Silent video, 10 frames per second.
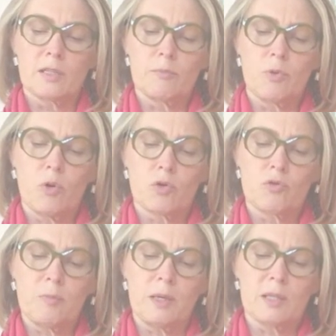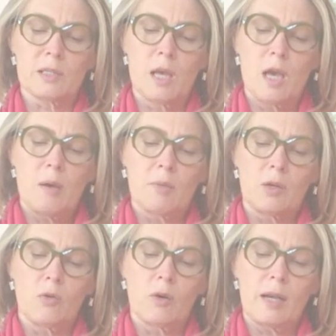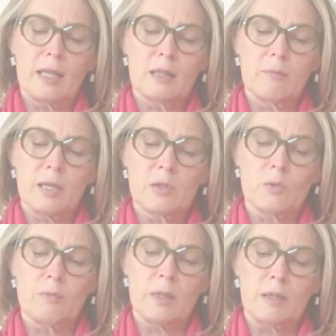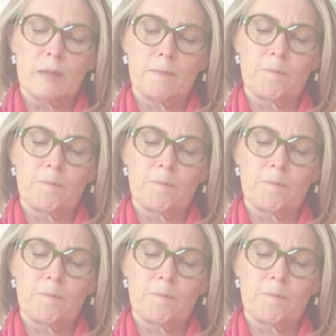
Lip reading: in pork drippings, but Laura liked them best with milk.